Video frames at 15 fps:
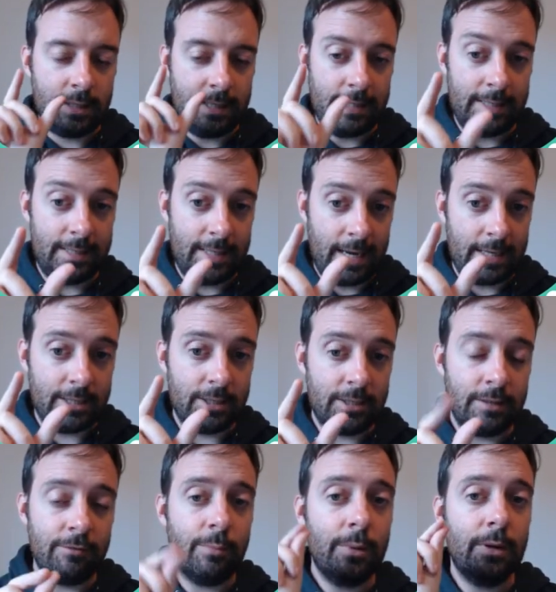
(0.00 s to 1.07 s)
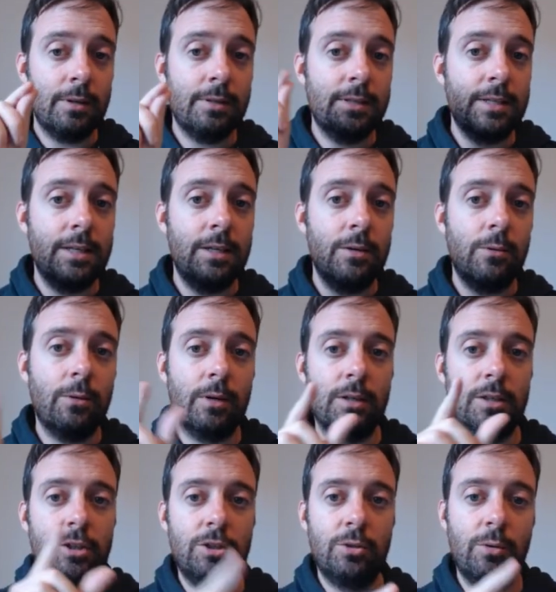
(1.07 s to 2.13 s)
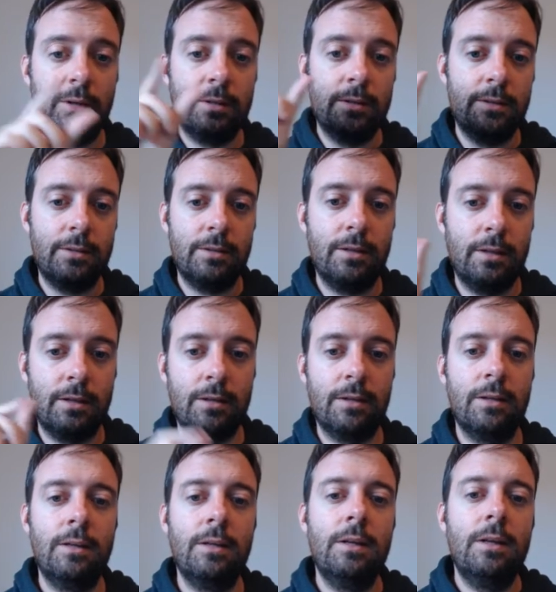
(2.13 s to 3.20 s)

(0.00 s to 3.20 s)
is the adjective plus or, shorter.